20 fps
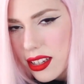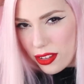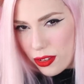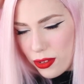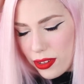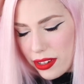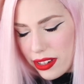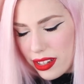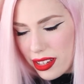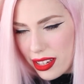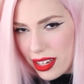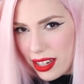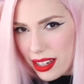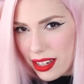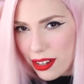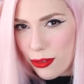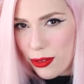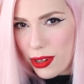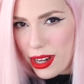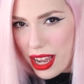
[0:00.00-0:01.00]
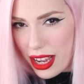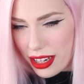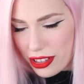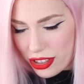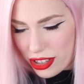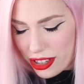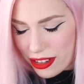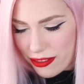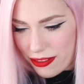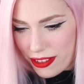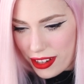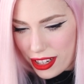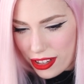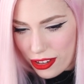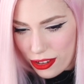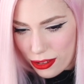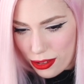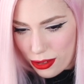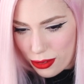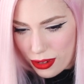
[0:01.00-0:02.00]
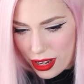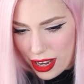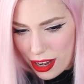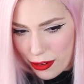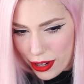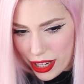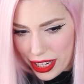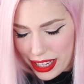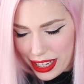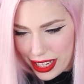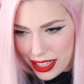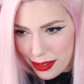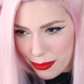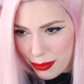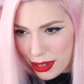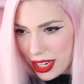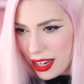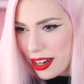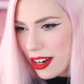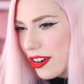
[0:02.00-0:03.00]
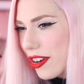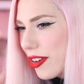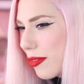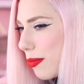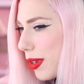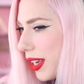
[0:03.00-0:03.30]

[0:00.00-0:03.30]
doing like a reaction video to how I cut my hair,